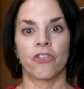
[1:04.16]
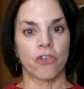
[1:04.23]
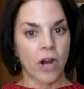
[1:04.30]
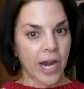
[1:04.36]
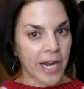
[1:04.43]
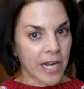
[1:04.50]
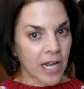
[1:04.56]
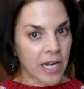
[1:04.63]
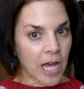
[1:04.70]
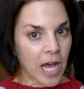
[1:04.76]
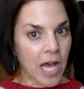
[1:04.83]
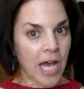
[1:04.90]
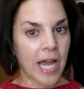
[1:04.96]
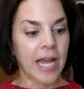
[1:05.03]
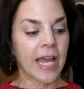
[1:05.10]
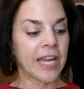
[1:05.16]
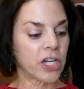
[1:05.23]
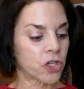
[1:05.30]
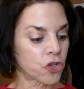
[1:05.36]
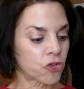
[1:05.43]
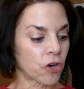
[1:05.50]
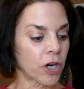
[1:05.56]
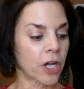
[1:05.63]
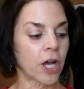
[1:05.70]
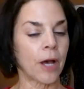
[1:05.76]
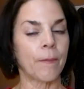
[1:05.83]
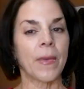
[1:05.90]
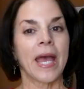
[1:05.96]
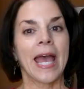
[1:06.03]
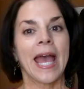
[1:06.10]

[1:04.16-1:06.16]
dry it on high, and it shrunk up.